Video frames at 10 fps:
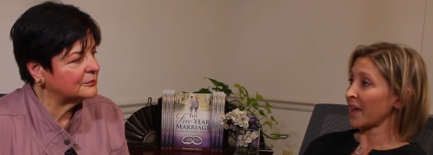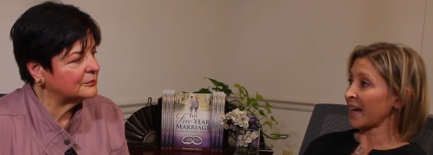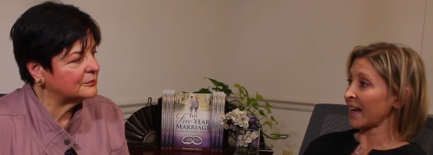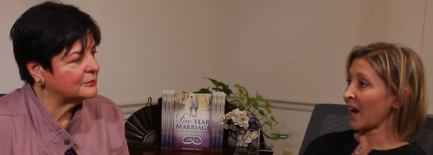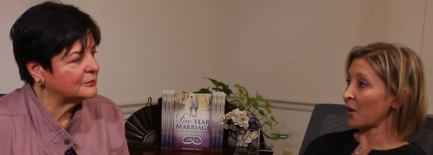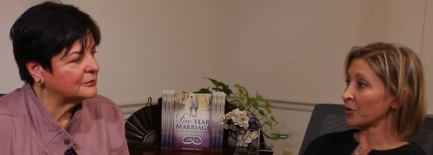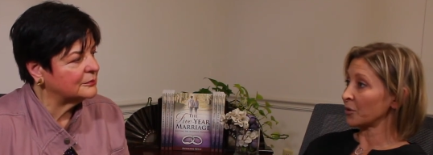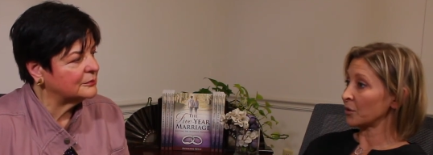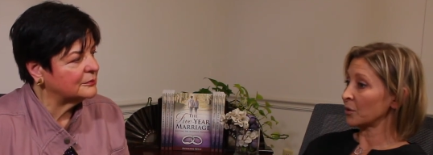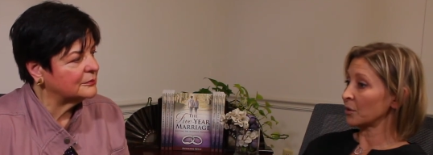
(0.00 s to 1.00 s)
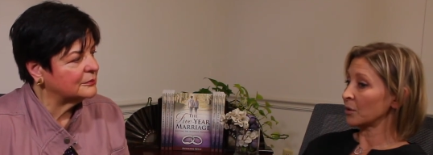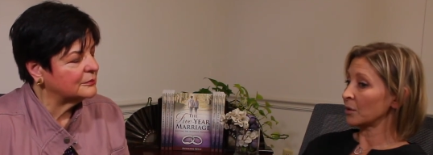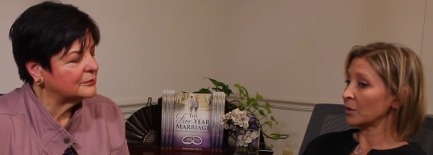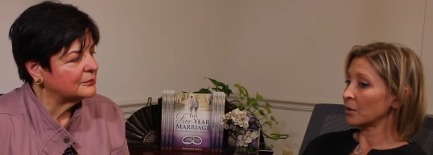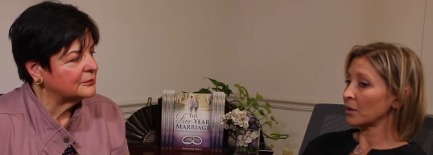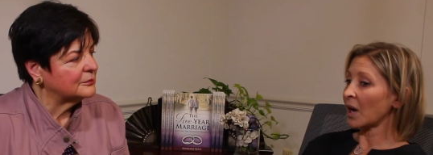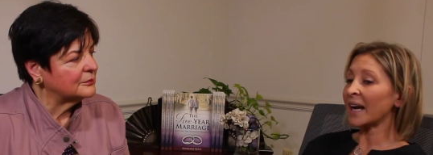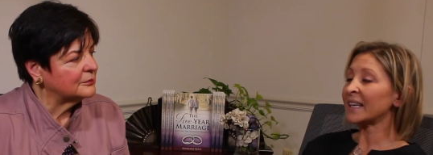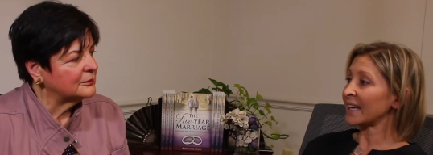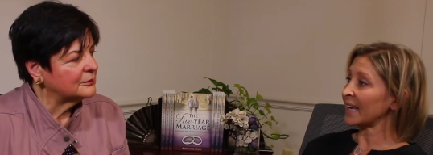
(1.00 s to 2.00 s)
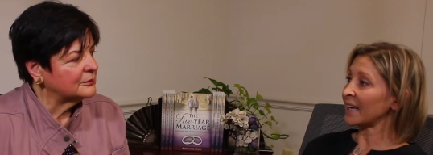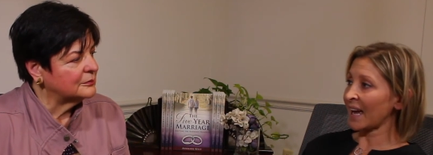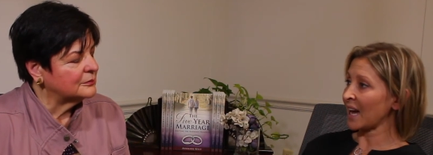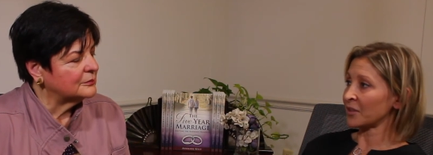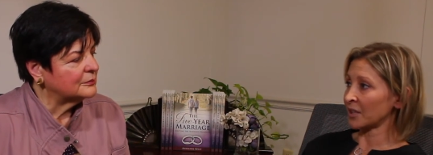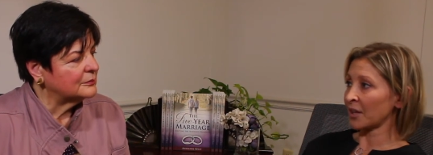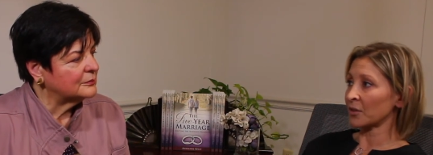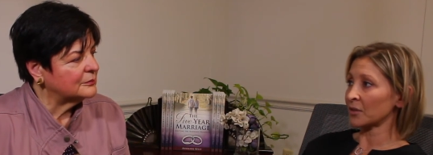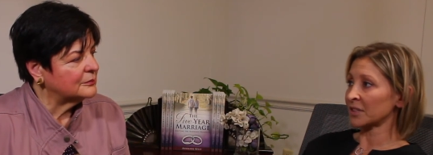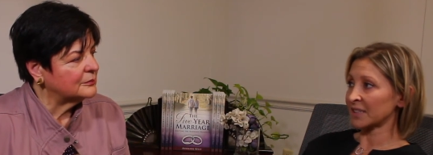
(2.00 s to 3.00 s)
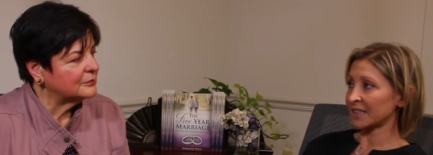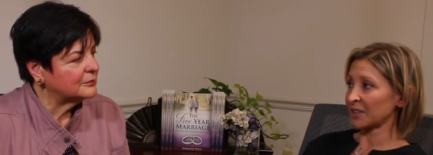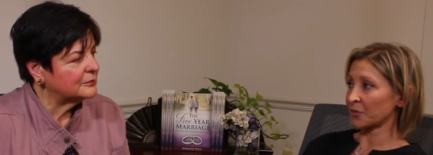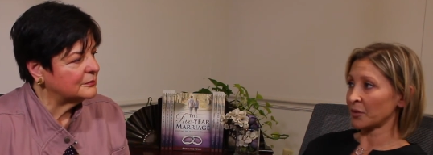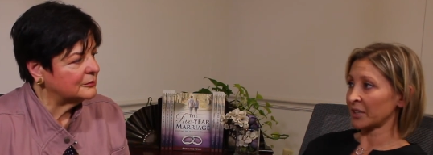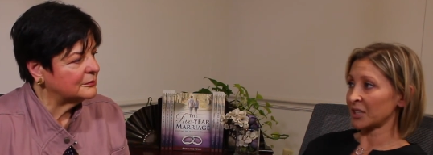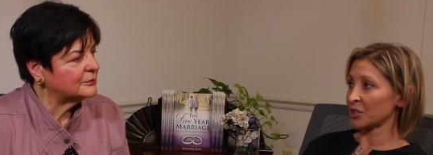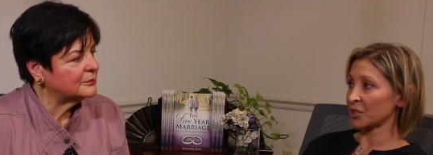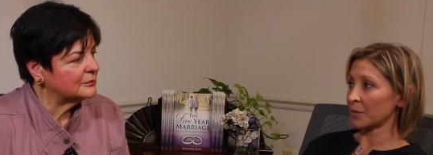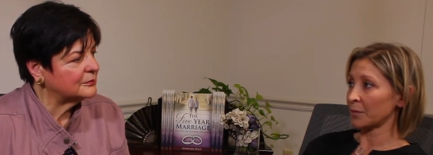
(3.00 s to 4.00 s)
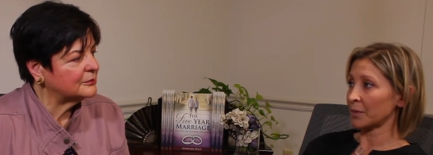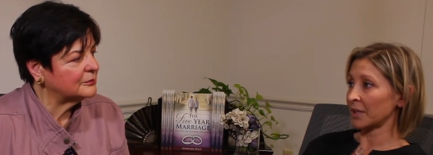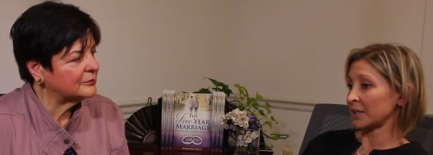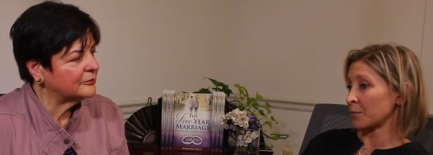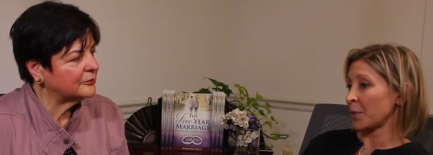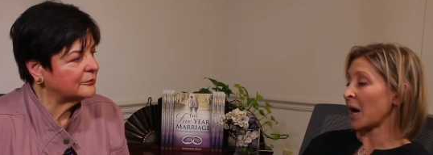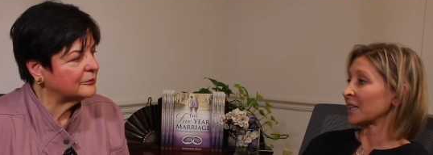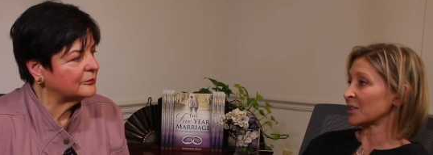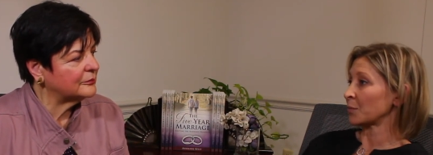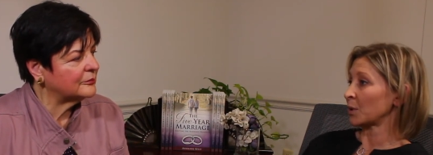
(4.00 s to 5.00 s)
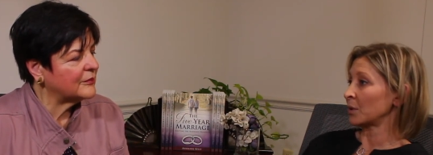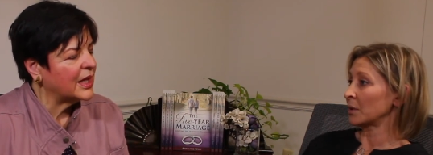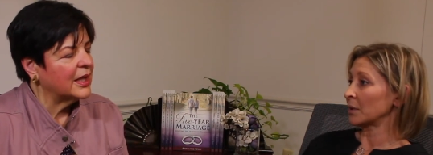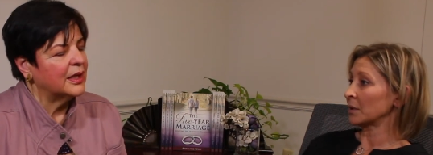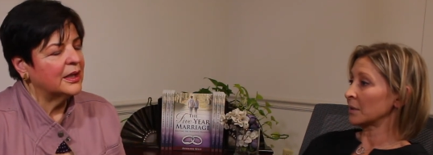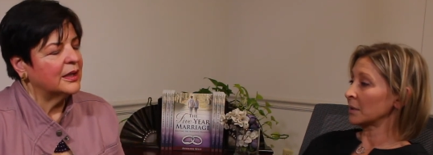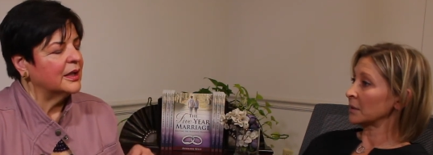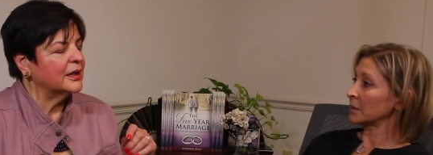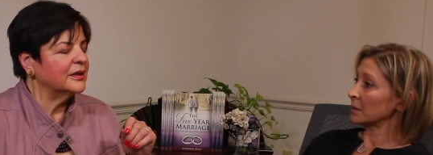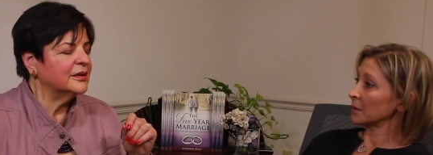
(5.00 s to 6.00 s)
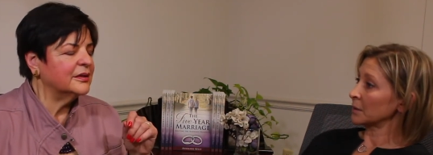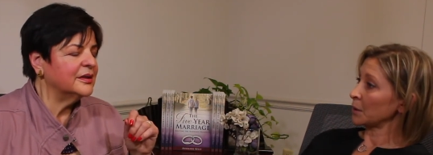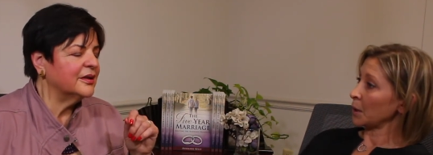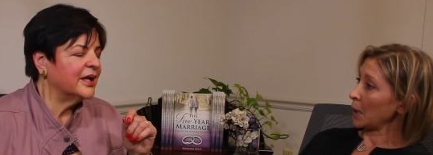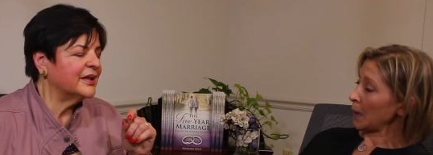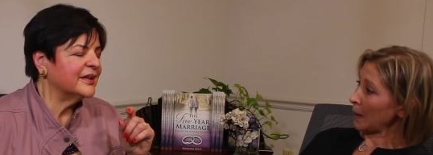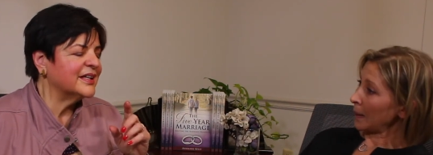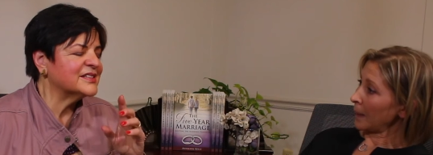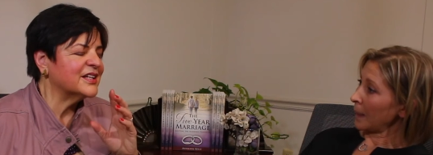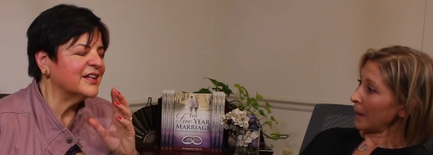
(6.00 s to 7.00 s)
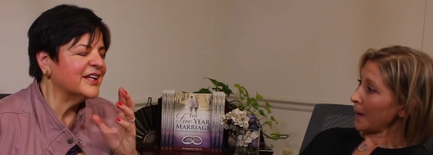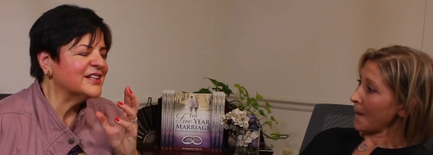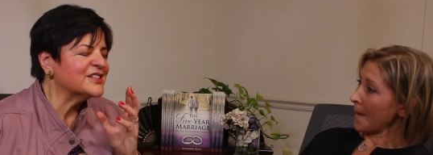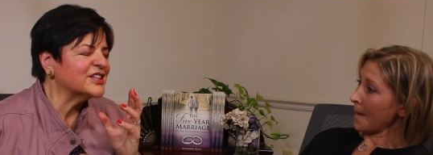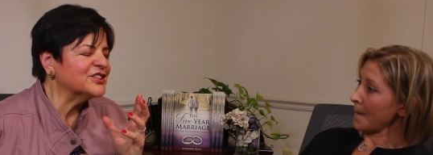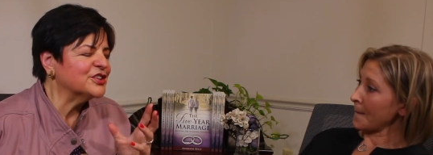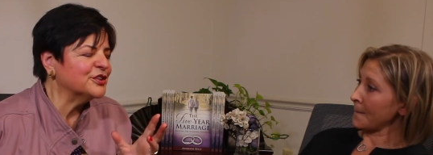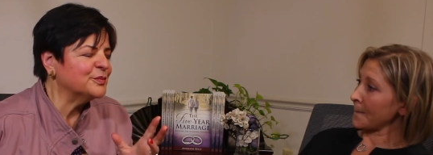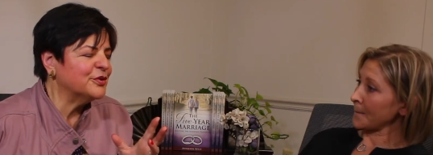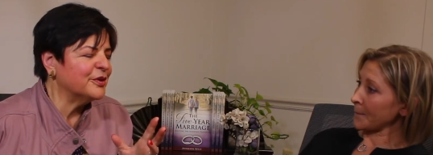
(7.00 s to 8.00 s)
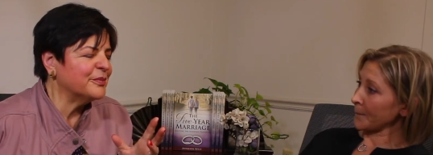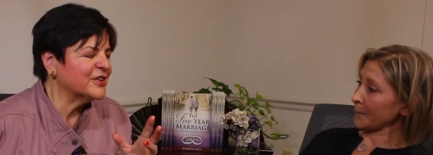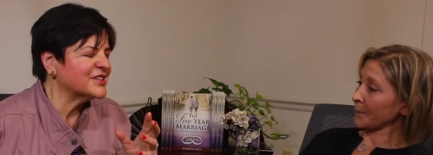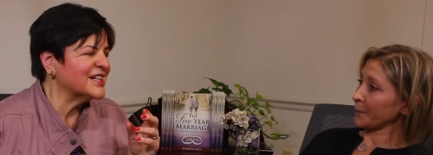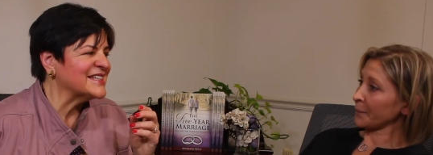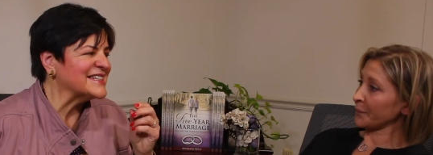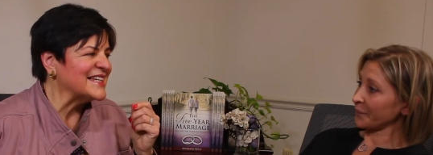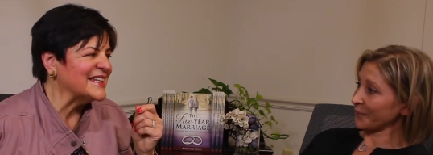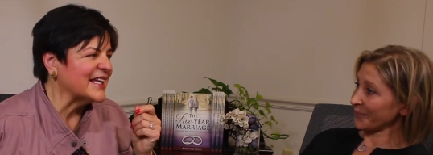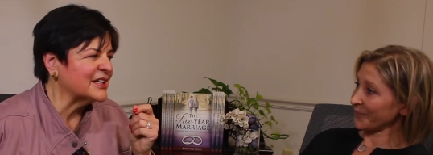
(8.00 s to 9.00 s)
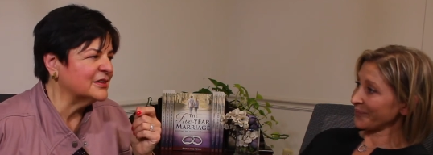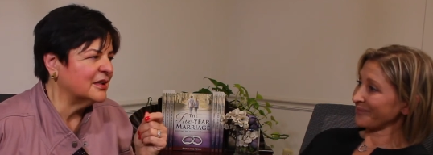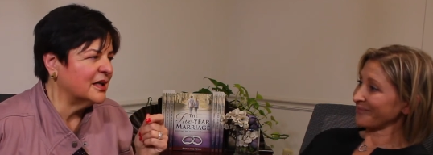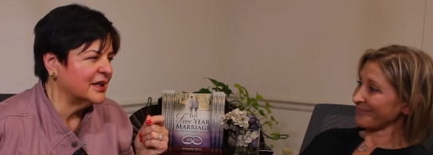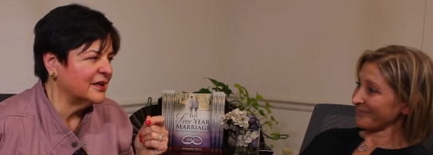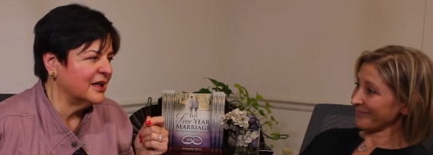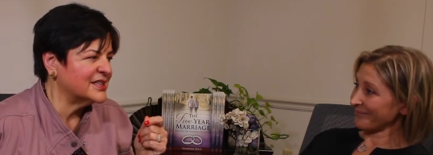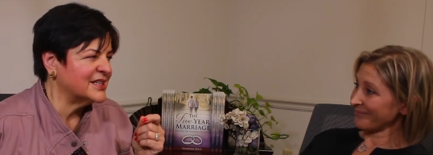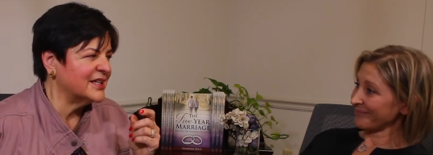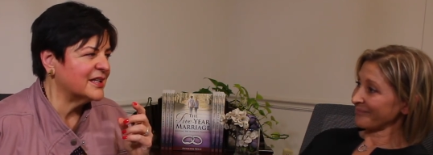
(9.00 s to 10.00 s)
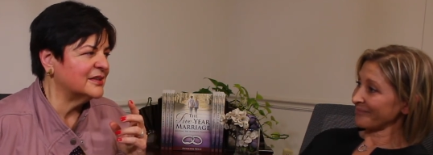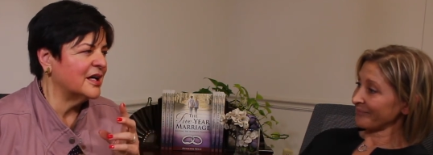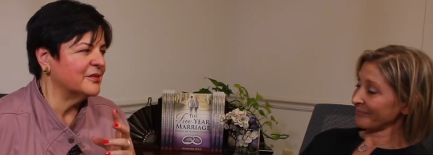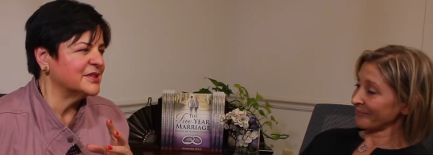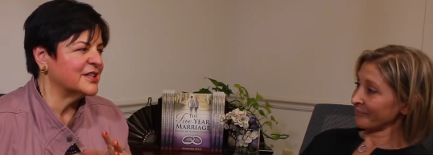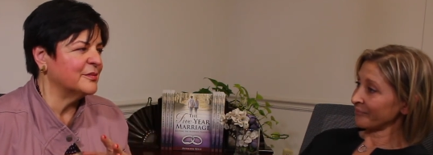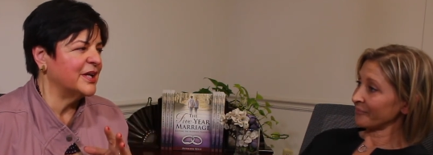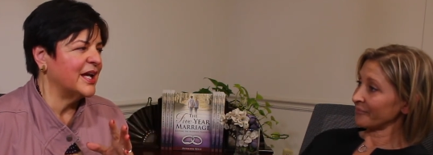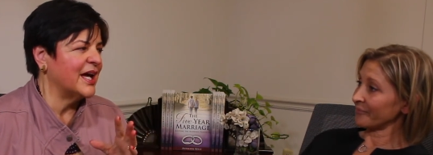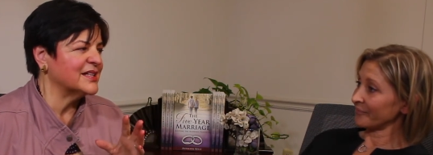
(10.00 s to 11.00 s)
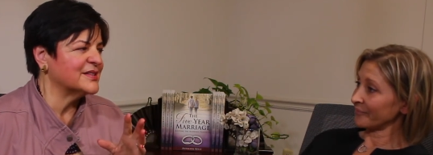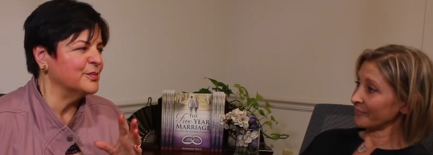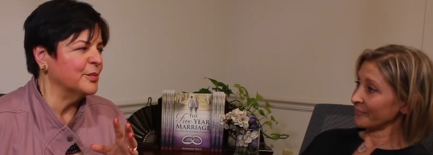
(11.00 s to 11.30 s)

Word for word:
Speaker 1: that out, I can't have another successful relationship. It's impossible.
Speaker 2: You, you know, Allie, that's that is such a good point because I see that a lot. I see that a lot mm -hmm. when mm-hmm. somebody has